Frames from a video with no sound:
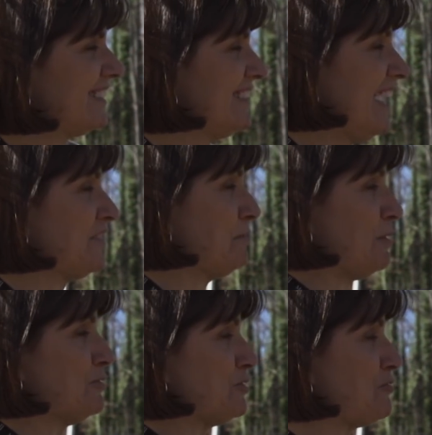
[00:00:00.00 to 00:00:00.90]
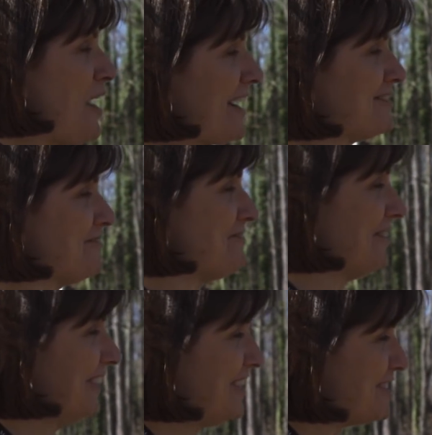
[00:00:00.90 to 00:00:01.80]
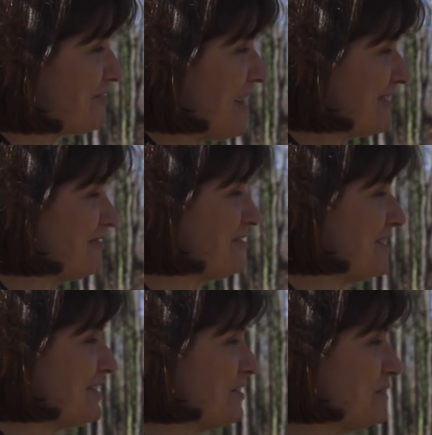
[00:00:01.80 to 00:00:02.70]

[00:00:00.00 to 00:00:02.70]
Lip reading: it's not the most attractive thing